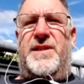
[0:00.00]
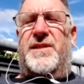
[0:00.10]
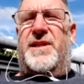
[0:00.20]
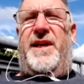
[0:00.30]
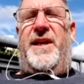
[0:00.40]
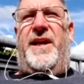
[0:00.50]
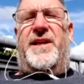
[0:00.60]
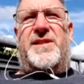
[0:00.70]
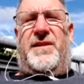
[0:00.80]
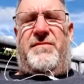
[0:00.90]
there's
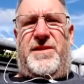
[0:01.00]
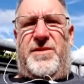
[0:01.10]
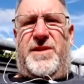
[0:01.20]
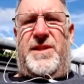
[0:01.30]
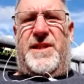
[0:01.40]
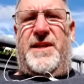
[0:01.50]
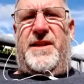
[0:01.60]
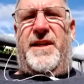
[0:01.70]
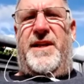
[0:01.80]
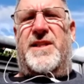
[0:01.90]
excellent resources out
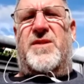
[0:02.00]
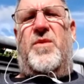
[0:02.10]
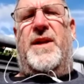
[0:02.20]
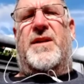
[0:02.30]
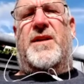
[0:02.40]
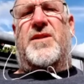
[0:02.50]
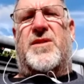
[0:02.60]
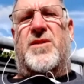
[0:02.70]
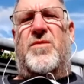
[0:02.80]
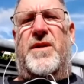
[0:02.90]
there. It's well
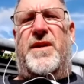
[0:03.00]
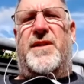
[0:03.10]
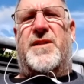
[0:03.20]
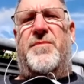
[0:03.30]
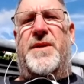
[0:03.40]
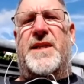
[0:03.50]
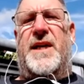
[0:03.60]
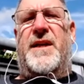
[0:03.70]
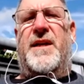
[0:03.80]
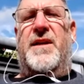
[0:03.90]
understood what needs to be
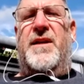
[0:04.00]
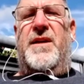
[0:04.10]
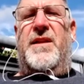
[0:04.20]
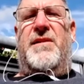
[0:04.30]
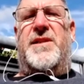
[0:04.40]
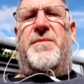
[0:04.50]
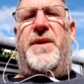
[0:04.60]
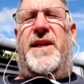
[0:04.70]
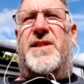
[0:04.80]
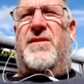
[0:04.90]
done. There are some
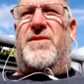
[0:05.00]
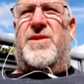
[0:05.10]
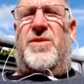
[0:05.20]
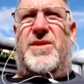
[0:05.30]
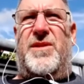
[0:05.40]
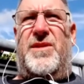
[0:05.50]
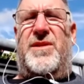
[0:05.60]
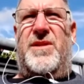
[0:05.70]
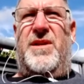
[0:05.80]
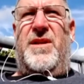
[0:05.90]
excellent
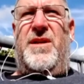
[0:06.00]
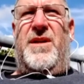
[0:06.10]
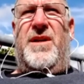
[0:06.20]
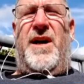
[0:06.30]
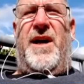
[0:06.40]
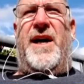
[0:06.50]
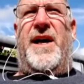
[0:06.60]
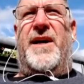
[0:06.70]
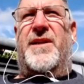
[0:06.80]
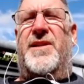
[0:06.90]
resources
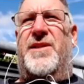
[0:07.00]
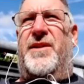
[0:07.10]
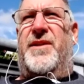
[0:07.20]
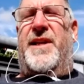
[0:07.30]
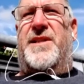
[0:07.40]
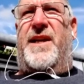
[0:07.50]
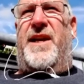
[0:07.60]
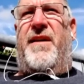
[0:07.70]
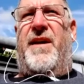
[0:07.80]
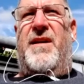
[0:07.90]
uh, to get
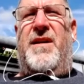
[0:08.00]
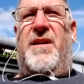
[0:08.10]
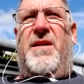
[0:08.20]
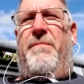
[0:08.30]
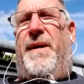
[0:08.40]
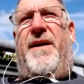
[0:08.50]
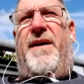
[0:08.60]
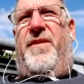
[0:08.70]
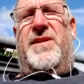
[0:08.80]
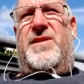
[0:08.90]
together, but
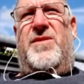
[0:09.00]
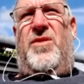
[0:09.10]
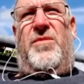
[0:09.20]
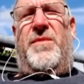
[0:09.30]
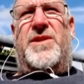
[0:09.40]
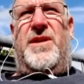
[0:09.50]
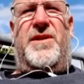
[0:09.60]
there's almost no